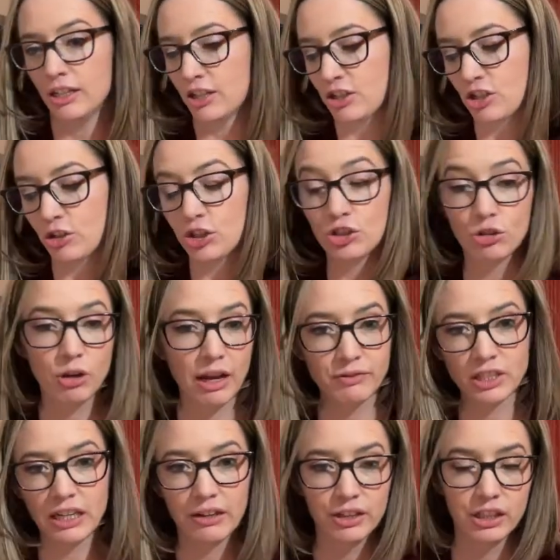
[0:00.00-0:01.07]
so you don't have to
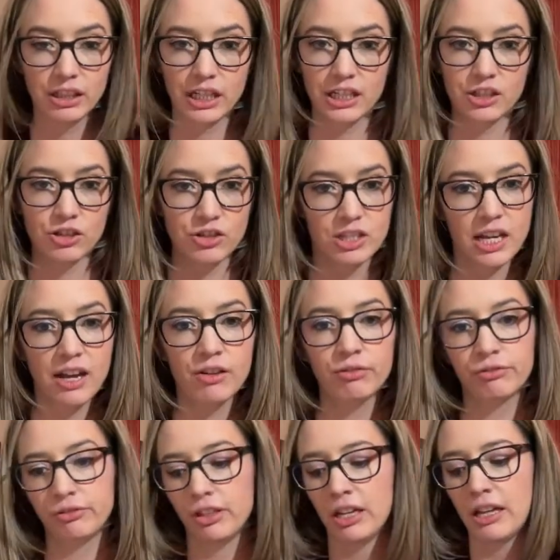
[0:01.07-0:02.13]
calculate it yourself.